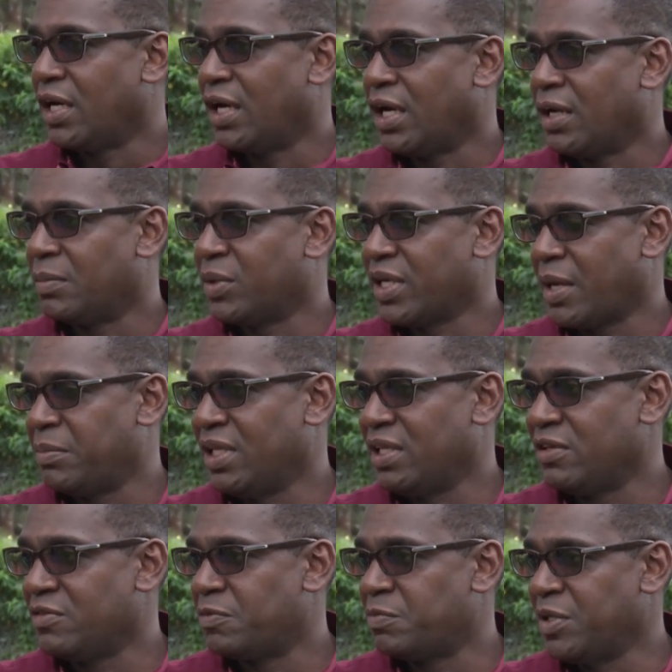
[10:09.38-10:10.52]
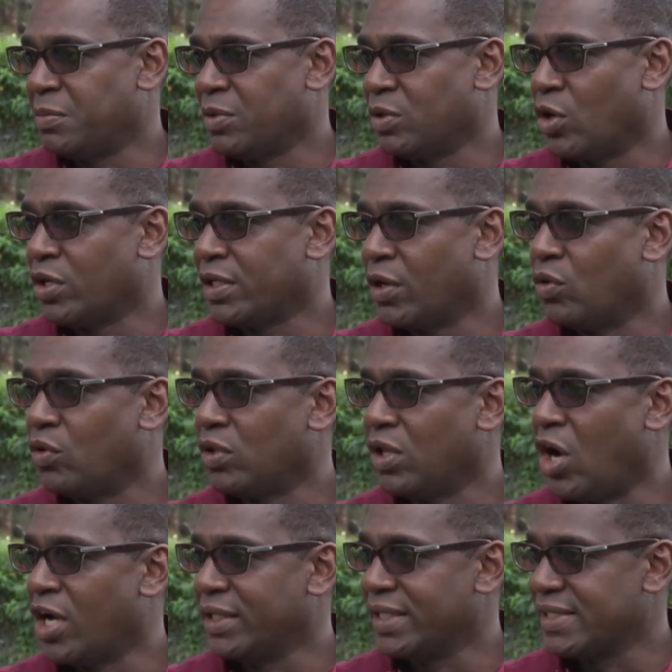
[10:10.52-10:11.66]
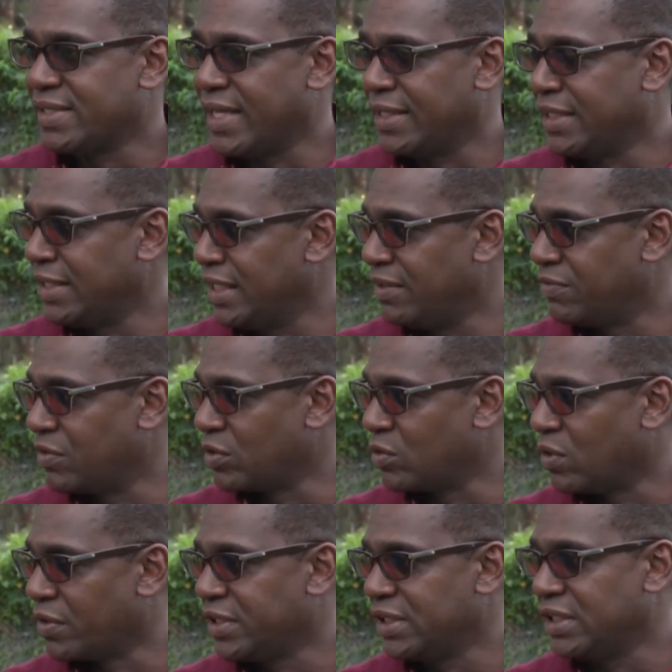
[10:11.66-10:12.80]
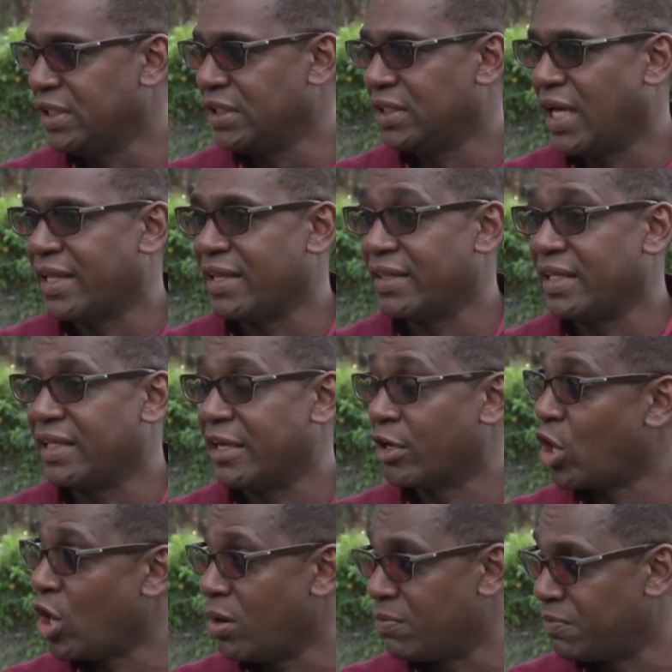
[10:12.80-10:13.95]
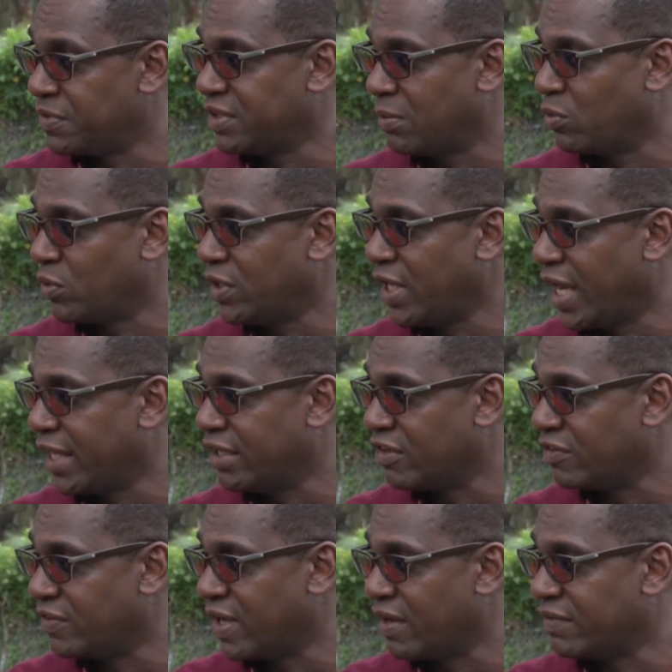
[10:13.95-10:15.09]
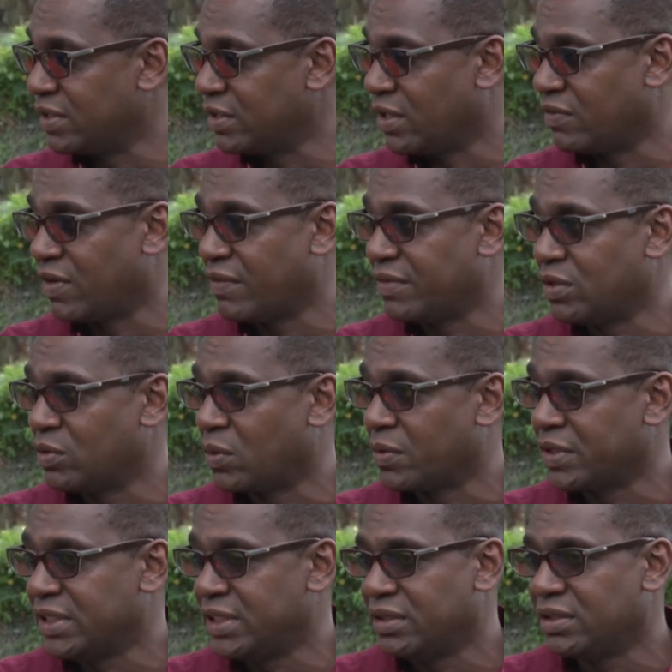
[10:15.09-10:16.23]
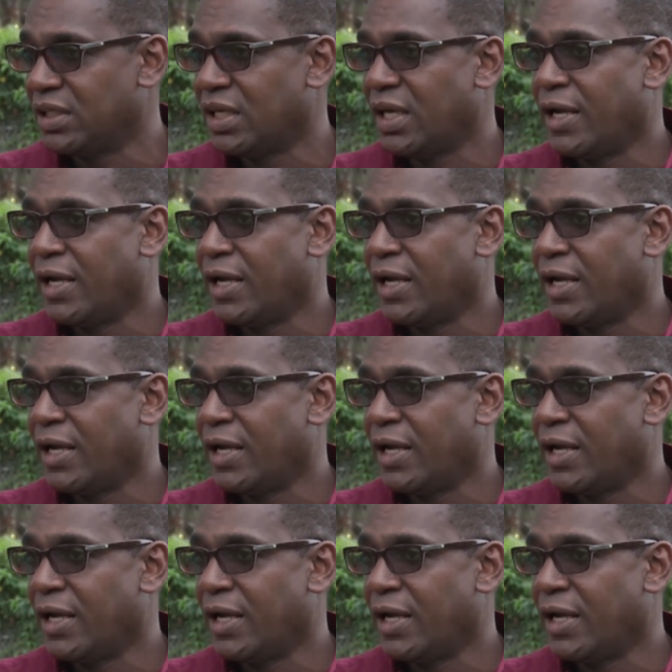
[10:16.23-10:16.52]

Uh, but I believe people on a whole understand the need for quarantine, and I think they're comfortable with the idea of having of having the quarantine.